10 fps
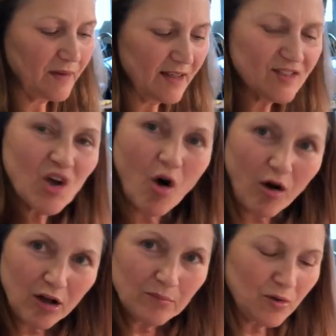It's
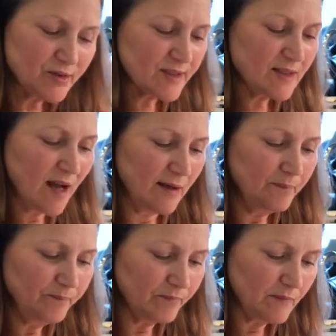almost
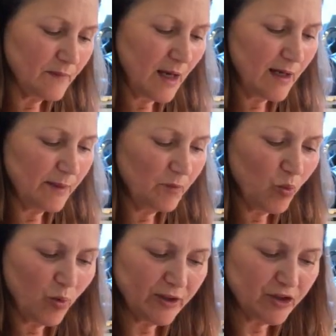done. I'm
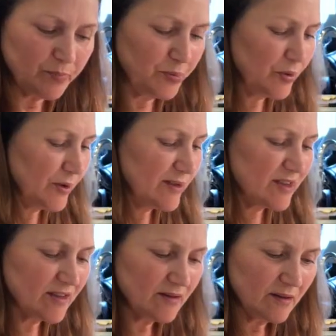going to
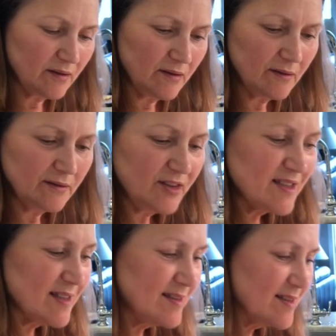put
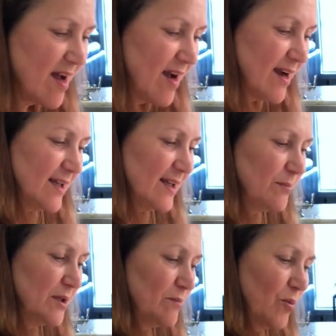just a tiny
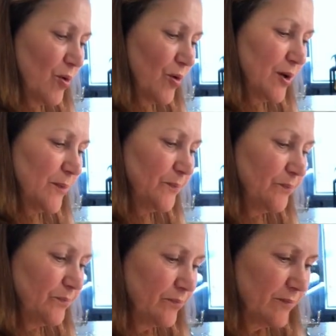bit more
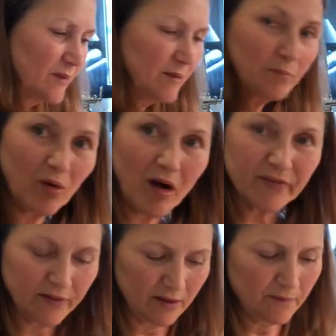
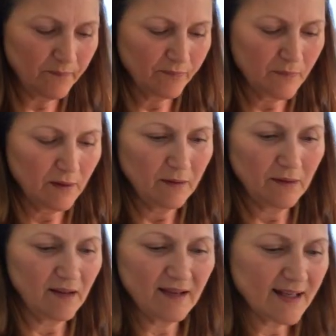broth in,
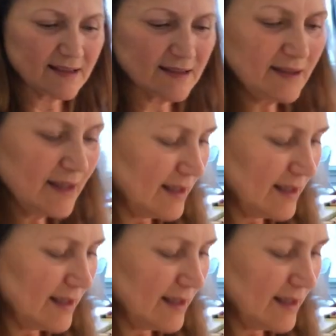and that's it.